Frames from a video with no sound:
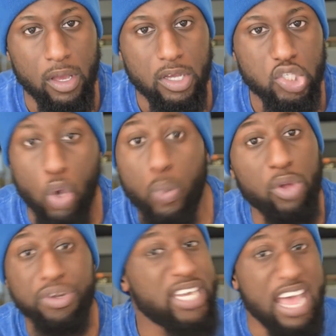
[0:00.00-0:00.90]
So
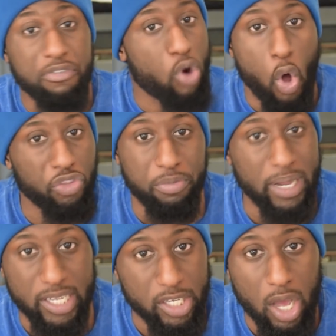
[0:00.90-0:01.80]
we'll never
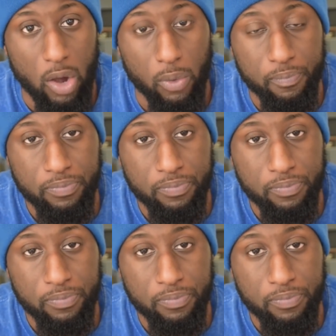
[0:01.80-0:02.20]
ultimately know.